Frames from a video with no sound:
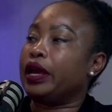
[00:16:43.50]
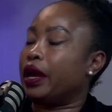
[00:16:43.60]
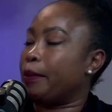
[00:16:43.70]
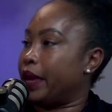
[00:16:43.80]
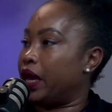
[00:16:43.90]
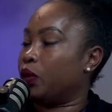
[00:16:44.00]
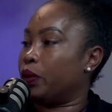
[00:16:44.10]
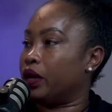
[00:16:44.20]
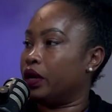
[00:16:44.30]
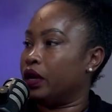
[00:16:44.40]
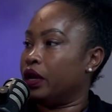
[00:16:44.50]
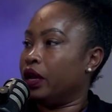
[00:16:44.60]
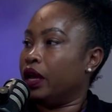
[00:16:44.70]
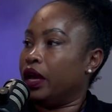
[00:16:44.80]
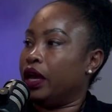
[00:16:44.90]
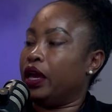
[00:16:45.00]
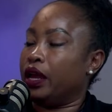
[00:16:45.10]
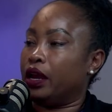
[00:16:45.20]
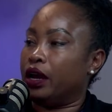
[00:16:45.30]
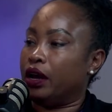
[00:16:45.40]
Banquet.
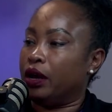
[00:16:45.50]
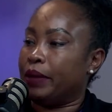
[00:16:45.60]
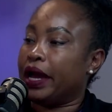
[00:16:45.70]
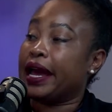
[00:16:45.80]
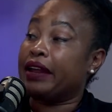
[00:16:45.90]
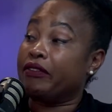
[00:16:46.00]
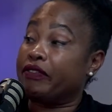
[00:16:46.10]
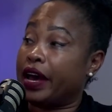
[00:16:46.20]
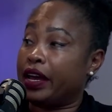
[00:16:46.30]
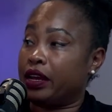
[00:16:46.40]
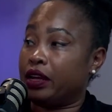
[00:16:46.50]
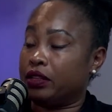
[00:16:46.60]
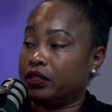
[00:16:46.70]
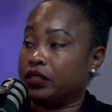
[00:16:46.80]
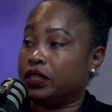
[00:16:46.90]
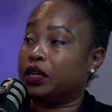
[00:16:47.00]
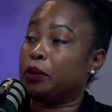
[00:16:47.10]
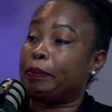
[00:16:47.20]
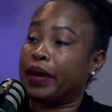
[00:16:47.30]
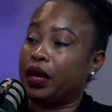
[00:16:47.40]
And I got invited to their
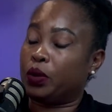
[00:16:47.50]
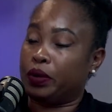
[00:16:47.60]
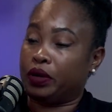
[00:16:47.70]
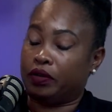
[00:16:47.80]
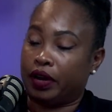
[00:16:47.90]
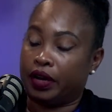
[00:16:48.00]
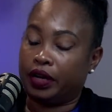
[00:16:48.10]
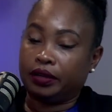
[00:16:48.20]
banquet, right?